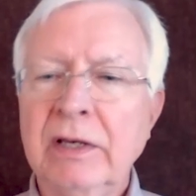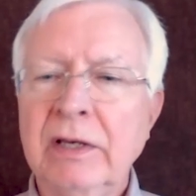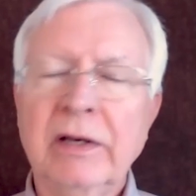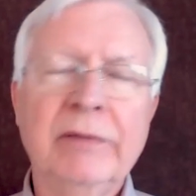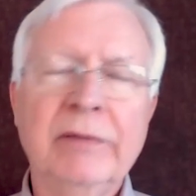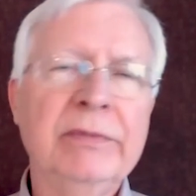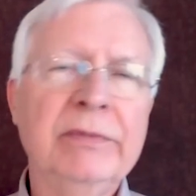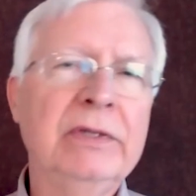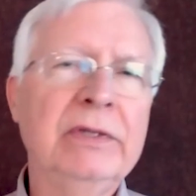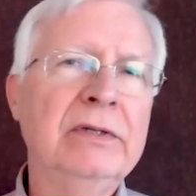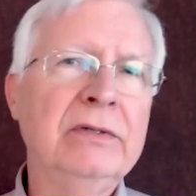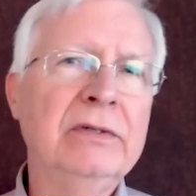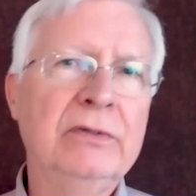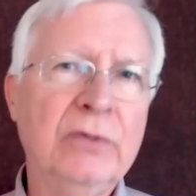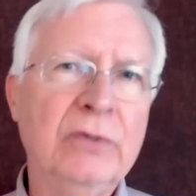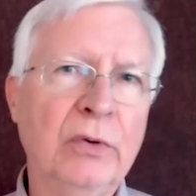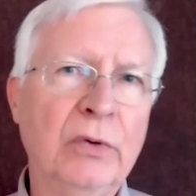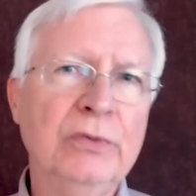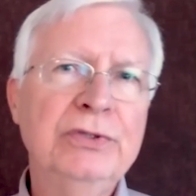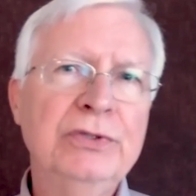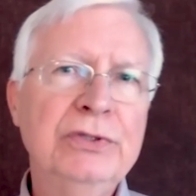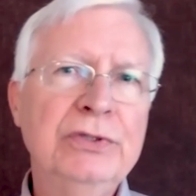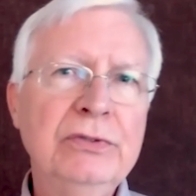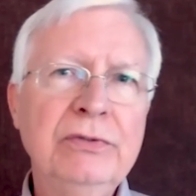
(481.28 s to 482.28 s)
I mean,
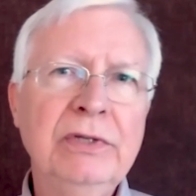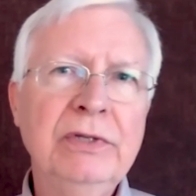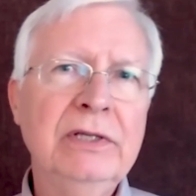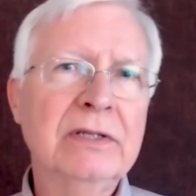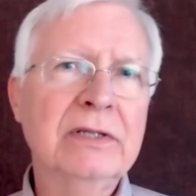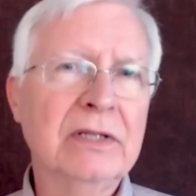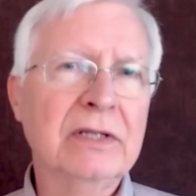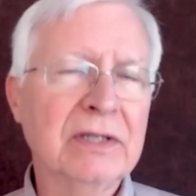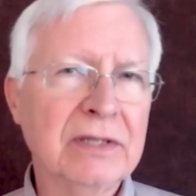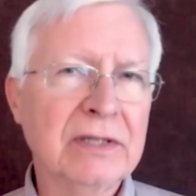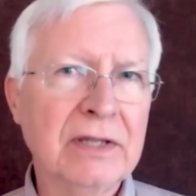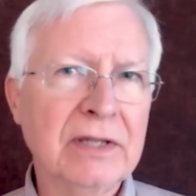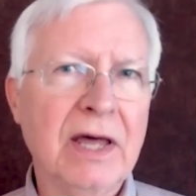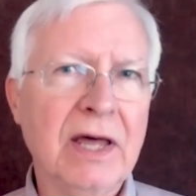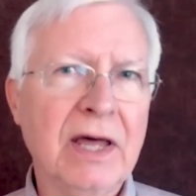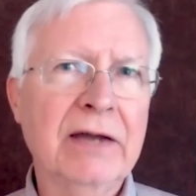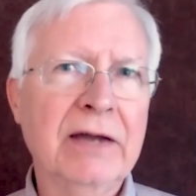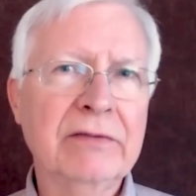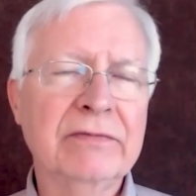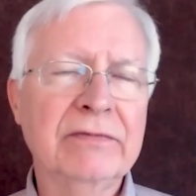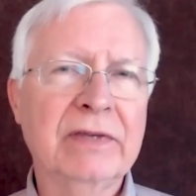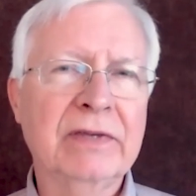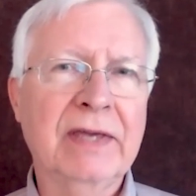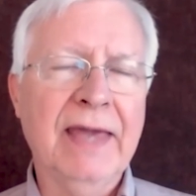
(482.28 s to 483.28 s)
don't you need a
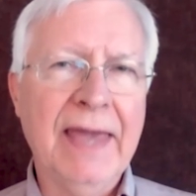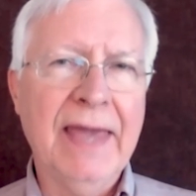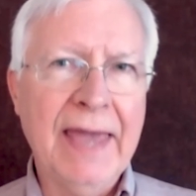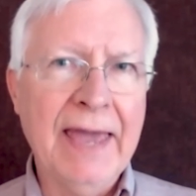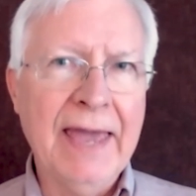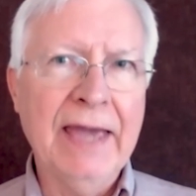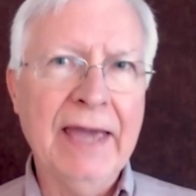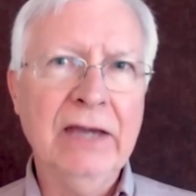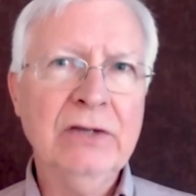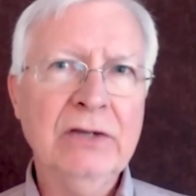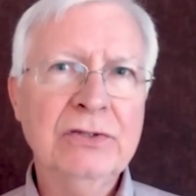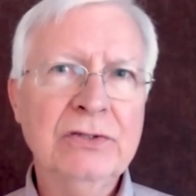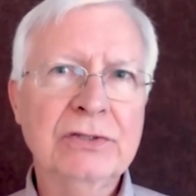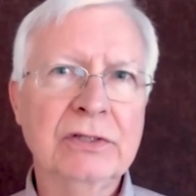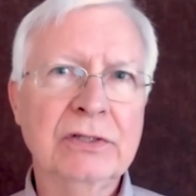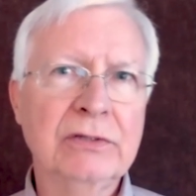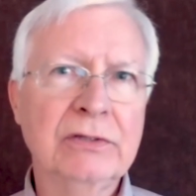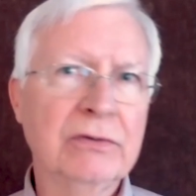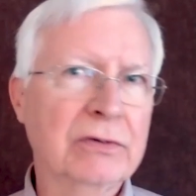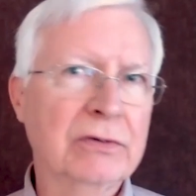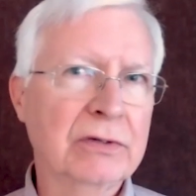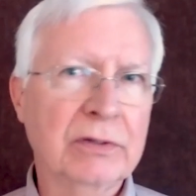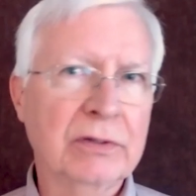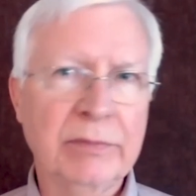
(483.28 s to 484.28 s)
lot of cash
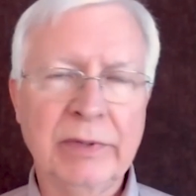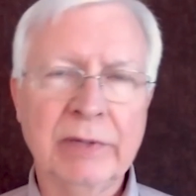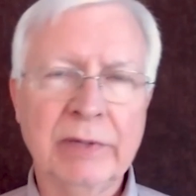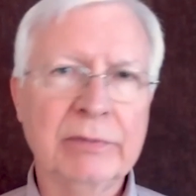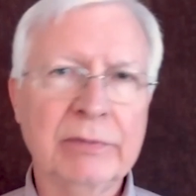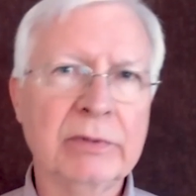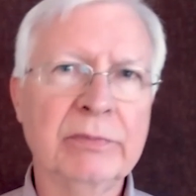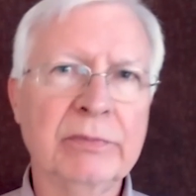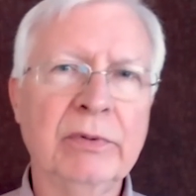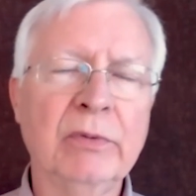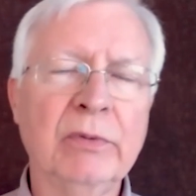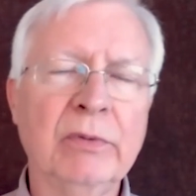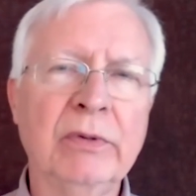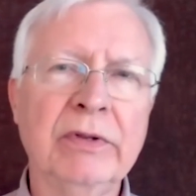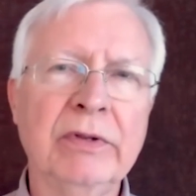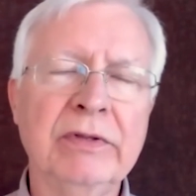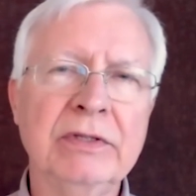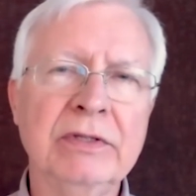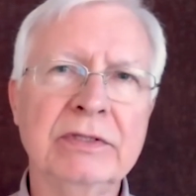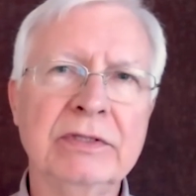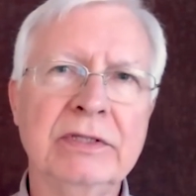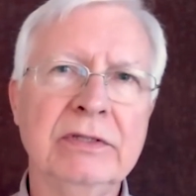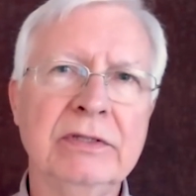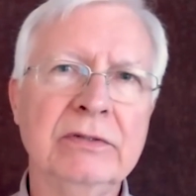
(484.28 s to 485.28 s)
in order to be able to put one of
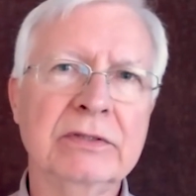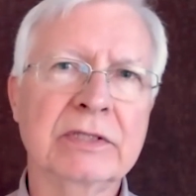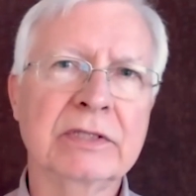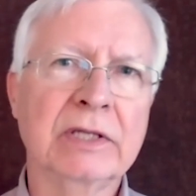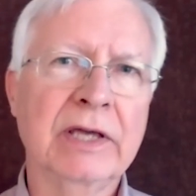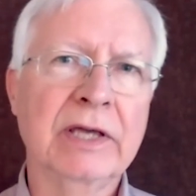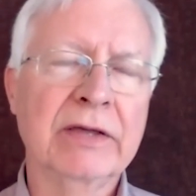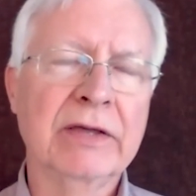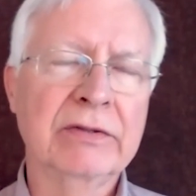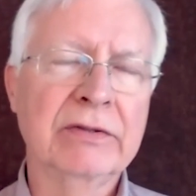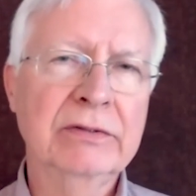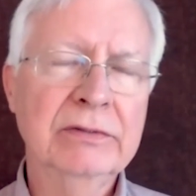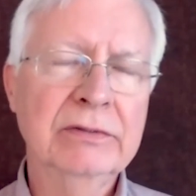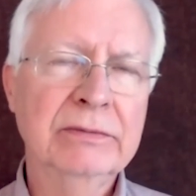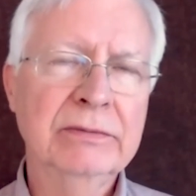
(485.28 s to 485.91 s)
these deals together?